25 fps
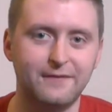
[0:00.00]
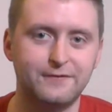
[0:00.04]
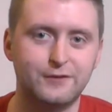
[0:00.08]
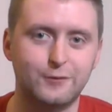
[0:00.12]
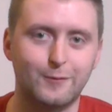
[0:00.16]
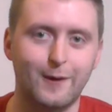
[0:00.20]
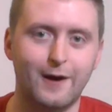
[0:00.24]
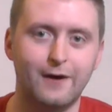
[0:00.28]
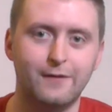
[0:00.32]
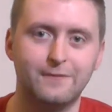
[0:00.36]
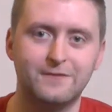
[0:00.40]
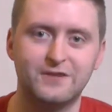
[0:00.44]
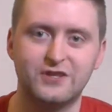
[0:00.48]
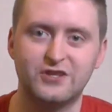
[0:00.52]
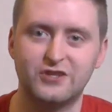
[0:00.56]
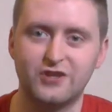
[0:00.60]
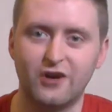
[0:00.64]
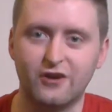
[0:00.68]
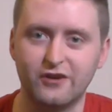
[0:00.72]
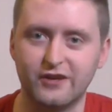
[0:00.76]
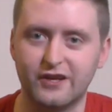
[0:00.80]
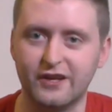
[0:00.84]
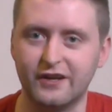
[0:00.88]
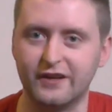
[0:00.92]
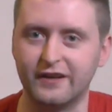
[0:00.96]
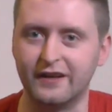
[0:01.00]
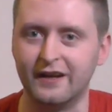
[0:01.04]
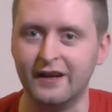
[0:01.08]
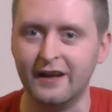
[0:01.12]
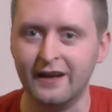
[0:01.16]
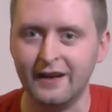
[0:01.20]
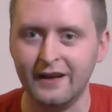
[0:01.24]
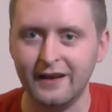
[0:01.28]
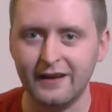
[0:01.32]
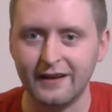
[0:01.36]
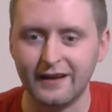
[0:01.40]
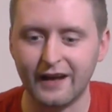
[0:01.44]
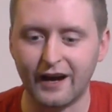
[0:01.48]
F twelve shotgun.
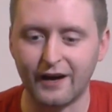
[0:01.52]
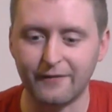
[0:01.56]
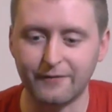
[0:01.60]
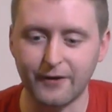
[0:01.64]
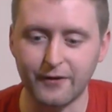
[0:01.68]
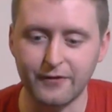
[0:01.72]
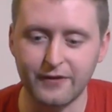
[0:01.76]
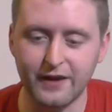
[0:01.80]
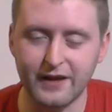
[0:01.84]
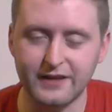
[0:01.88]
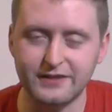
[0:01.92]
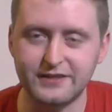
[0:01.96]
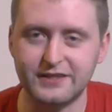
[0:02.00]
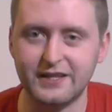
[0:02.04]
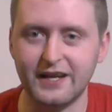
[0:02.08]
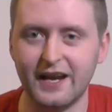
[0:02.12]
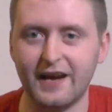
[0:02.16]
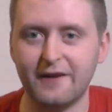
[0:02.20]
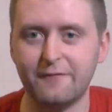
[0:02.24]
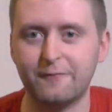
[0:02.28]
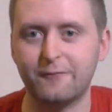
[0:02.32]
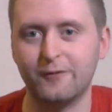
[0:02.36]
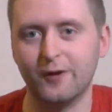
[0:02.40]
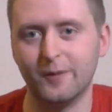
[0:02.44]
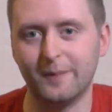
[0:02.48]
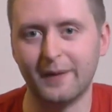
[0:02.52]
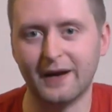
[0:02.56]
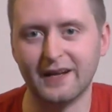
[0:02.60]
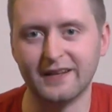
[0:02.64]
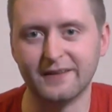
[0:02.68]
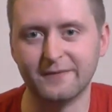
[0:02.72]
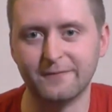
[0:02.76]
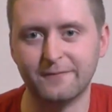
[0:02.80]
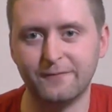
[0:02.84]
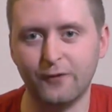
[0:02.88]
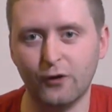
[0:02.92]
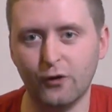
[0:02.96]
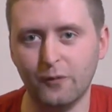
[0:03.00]
Now I've owned the S T F for
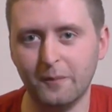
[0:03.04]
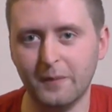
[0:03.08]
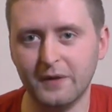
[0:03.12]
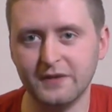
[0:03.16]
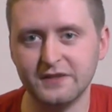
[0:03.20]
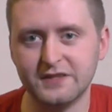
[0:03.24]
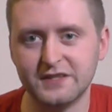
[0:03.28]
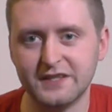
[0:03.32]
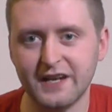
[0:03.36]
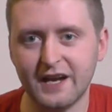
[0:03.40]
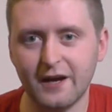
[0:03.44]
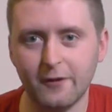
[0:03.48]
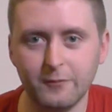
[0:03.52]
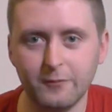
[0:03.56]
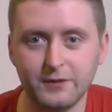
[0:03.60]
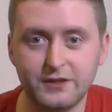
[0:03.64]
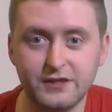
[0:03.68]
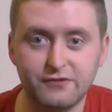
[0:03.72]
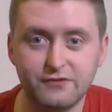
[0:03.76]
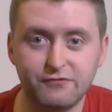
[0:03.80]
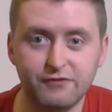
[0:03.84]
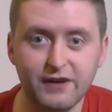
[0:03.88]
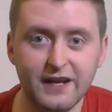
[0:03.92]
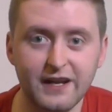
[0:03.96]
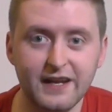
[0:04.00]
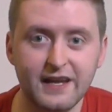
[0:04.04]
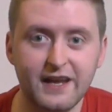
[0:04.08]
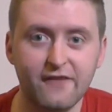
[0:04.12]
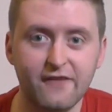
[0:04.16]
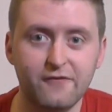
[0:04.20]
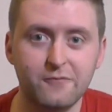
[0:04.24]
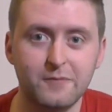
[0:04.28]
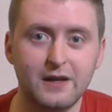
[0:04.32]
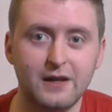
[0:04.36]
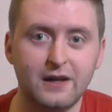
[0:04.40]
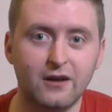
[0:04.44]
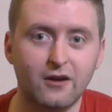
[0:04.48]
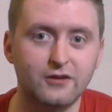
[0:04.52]
about four months now, which has really
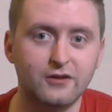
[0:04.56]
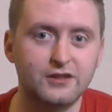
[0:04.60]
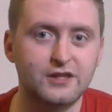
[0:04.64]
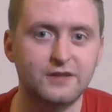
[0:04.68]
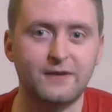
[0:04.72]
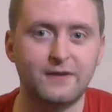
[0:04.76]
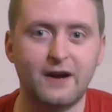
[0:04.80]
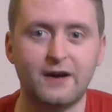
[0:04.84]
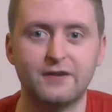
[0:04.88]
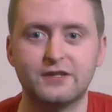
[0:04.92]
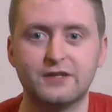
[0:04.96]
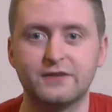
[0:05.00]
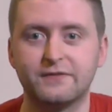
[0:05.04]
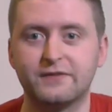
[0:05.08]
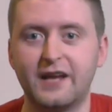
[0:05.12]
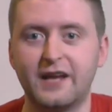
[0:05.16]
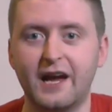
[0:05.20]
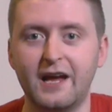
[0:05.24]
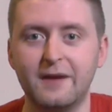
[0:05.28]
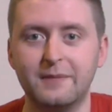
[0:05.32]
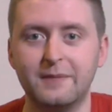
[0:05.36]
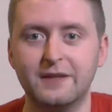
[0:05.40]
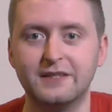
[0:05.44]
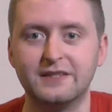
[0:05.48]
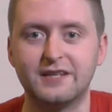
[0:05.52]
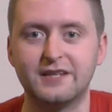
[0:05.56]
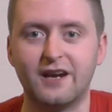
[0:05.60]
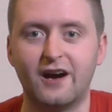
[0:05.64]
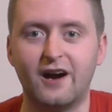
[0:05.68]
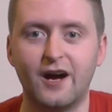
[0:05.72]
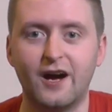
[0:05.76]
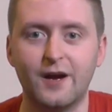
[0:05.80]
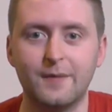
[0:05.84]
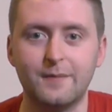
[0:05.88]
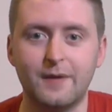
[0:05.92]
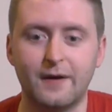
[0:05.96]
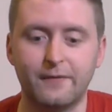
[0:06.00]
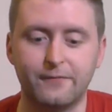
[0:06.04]
given me lots of hours of gaming
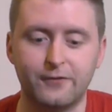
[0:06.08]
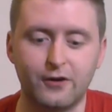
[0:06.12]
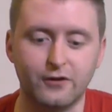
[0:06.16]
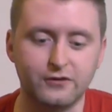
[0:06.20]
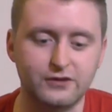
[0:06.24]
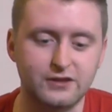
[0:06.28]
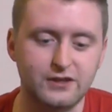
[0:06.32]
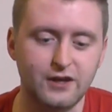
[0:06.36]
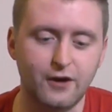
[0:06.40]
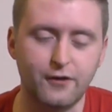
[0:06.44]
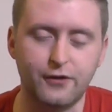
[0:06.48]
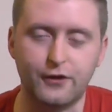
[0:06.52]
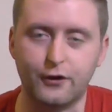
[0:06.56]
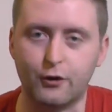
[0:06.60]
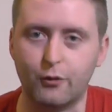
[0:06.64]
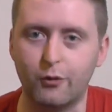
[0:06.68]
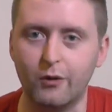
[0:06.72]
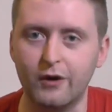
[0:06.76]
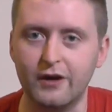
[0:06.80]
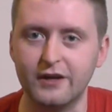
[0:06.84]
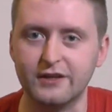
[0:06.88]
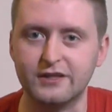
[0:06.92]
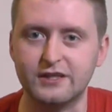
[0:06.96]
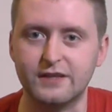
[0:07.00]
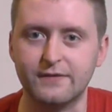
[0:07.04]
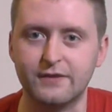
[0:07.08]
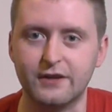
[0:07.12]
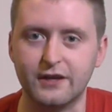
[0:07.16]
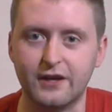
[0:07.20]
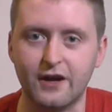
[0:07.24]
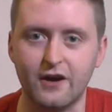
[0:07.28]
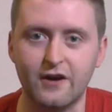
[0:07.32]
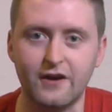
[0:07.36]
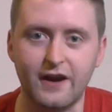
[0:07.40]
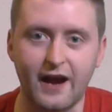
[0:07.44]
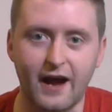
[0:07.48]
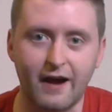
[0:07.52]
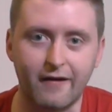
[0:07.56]
time. I've got to know the quirks of the
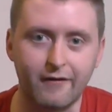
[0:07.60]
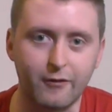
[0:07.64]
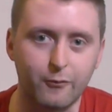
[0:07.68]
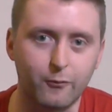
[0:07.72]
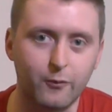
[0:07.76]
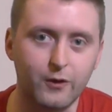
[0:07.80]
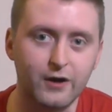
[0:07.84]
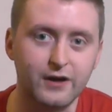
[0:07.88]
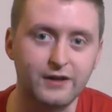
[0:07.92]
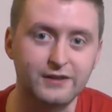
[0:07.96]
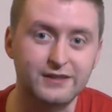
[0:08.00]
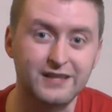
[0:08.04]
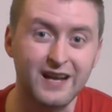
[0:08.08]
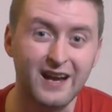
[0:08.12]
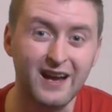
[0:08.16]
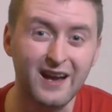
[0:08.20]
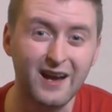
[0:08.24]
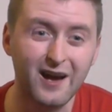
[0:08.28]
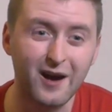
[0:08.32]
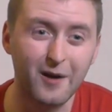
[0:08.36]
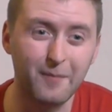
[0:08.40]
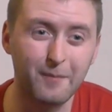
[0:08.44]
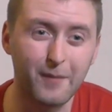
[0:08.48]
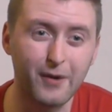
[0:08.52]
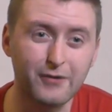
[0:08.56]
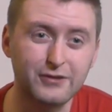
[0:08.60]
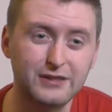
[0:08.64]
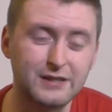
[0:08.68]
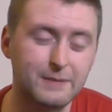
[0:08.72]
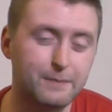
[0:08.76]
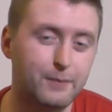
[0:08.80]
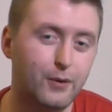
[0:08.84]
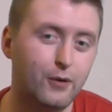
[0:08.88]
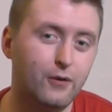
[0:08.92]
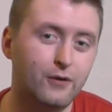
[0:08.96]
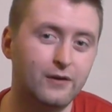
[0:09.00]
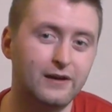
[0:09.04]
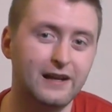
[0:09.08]
gun, how it works, and most
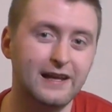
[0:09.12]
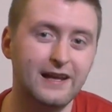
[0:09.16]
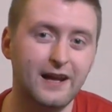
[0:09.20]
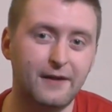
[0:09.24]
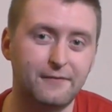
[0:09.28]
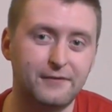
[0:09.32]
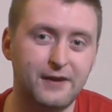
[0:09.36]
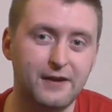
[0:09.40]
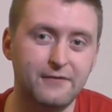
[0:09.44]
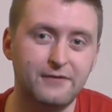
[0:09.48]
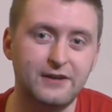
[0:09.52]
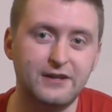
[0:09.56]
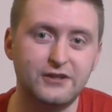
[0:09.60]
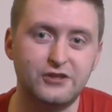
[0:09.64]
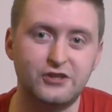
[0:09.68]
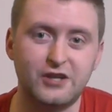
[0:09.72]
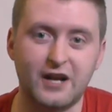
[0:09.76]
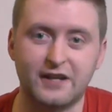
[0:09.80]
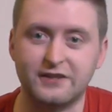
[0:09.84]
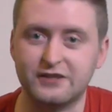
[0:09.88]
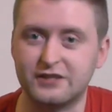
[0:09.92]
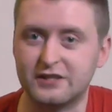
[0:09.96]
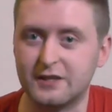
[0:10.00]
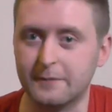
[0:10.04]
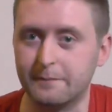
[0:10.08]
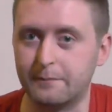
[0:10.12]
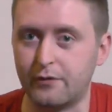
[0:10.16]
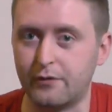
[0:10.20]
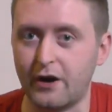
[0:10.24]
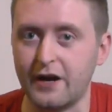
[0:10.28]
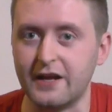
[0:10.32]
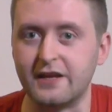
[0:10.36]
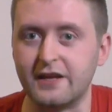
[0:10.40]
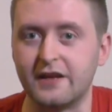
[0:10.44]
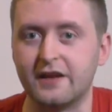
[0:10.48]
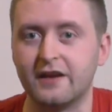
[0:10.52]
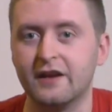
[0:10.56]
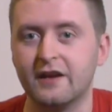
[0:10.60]
importantly I've given it a chance to
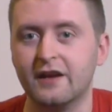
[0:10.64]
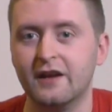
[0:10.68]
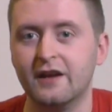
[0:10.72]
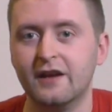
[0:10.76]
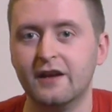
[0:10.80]
break.